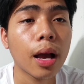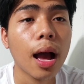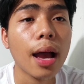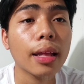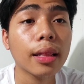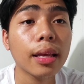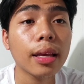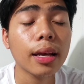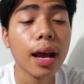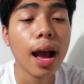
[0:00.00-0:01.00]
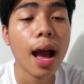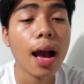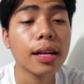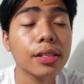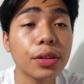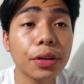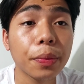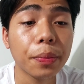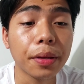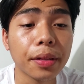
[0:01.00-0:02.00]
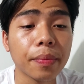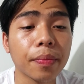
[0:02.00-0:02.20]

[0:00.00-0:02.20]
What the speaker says: "I think," answered the bean,